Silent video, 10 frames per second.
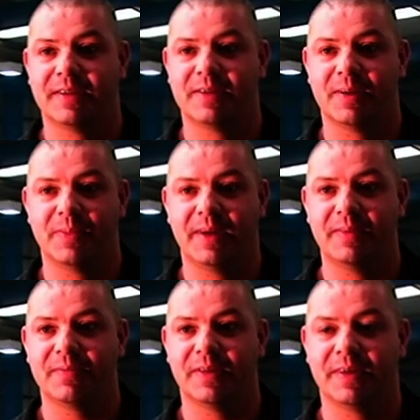I stop with
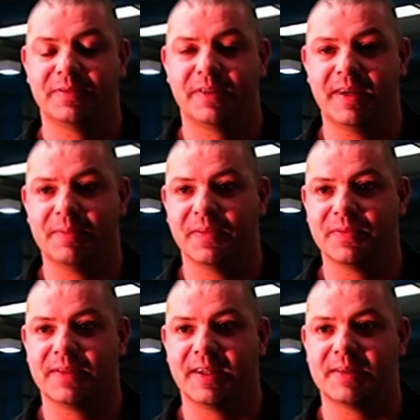him for 3
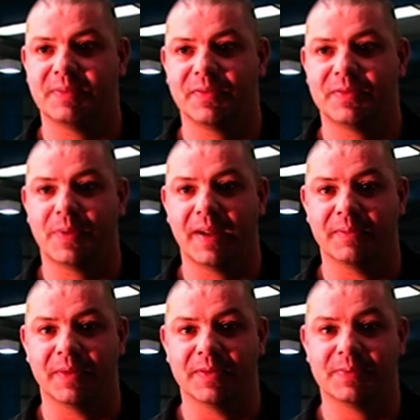months, 6 months,
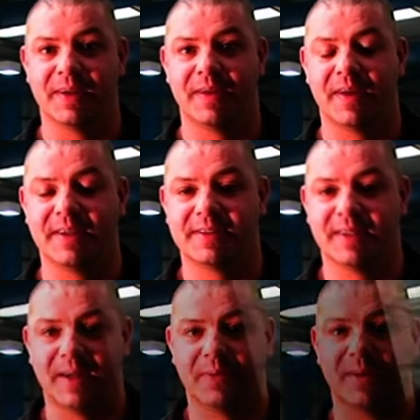12 months, but
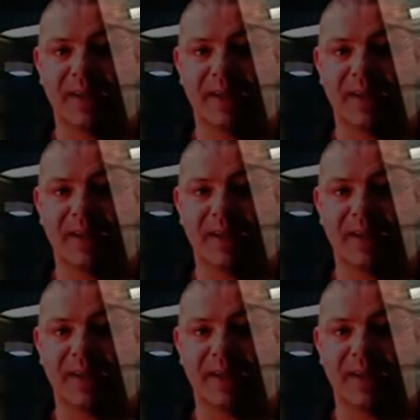eventually I would